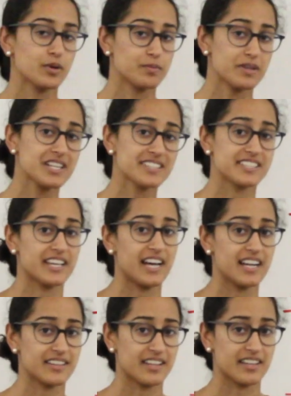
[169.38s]
what meetings he
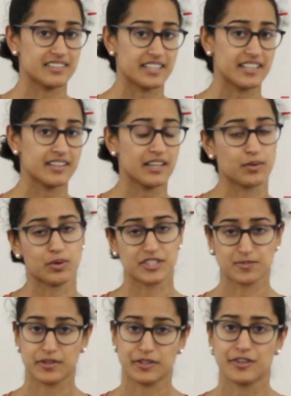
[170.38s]
had that day and what
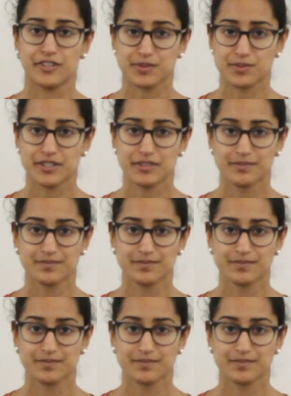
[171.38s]
his priorities were.